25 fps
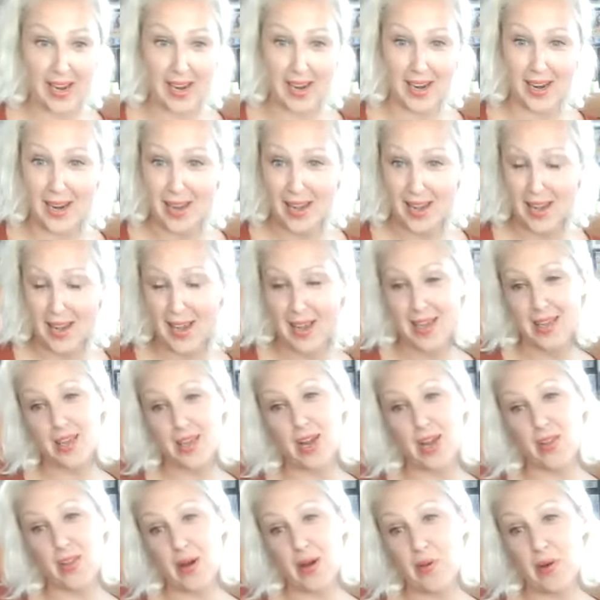And,
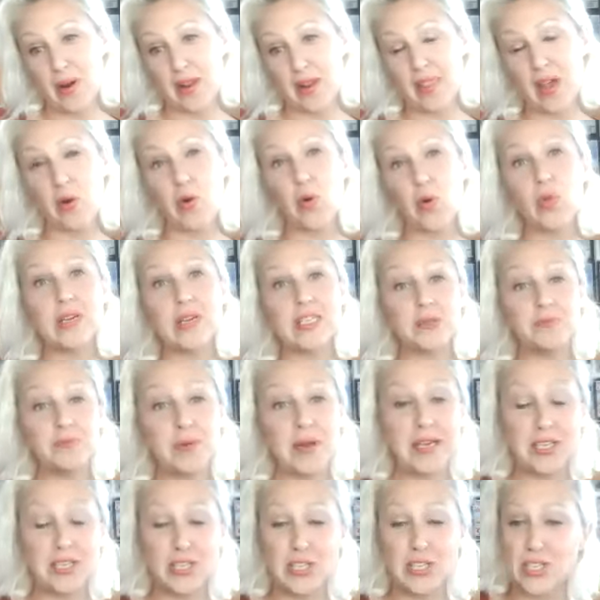there are all these
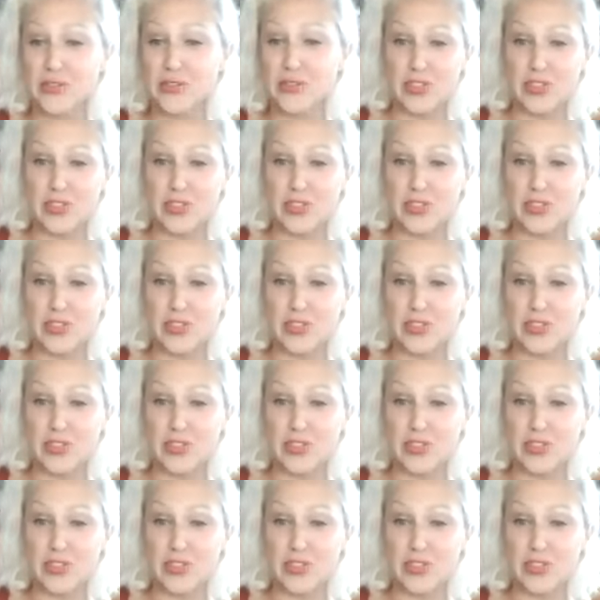pictures